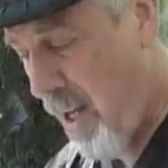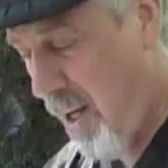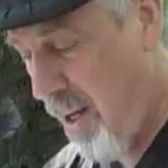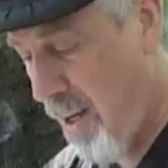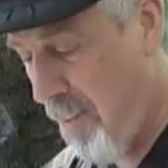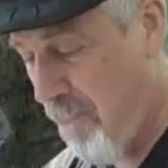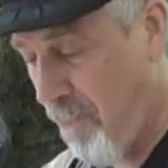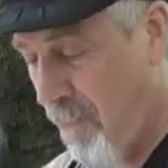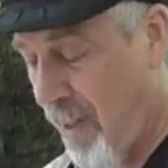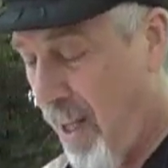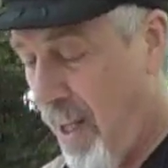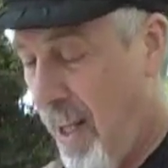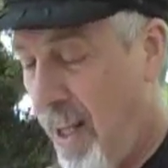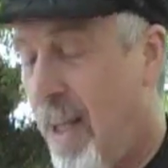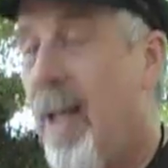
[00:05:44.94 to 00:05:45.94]
Um,
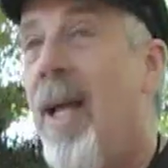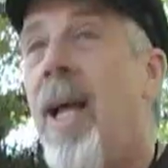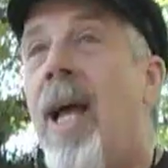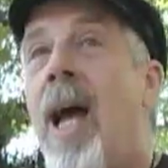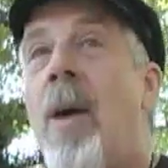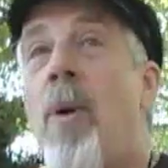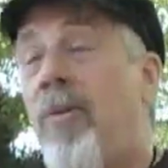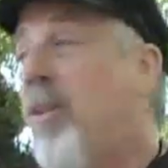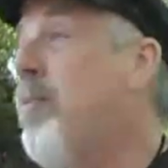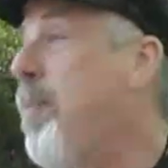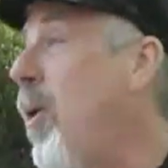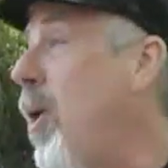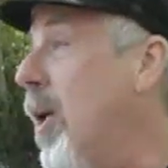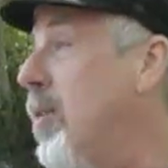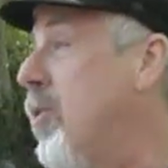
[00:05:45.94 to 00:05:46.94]
I wrote this
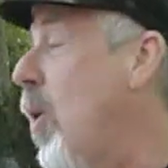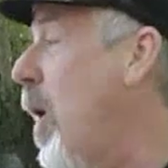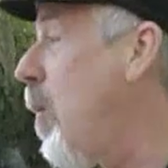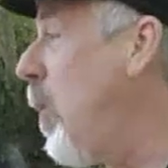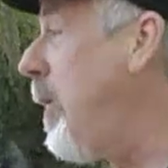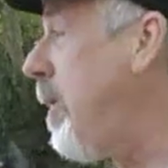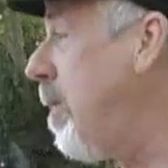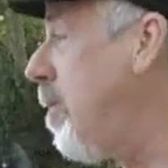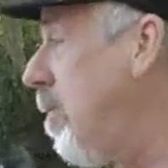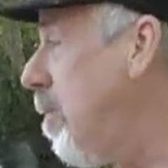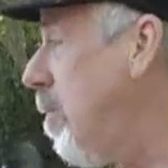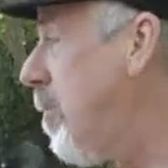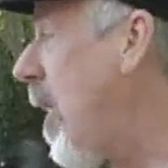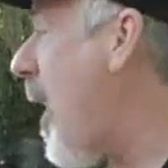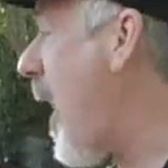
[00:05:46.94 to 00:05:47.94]
book so I wouldn't
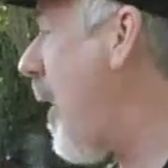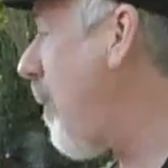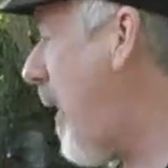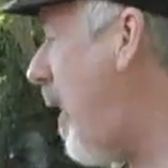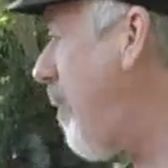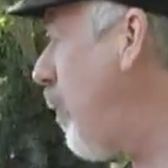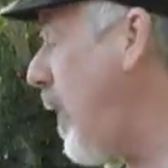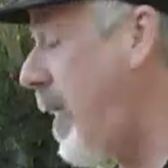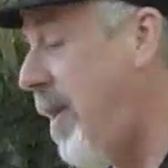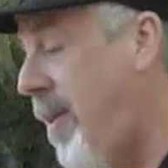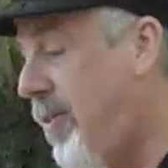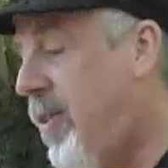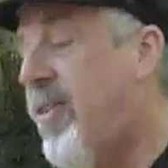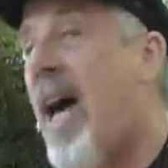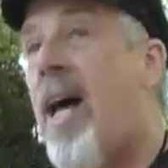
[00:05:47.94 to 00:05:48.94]
die without written it.
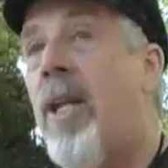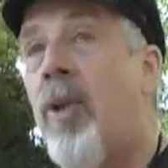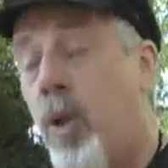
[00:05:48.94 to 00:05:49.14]
This is how to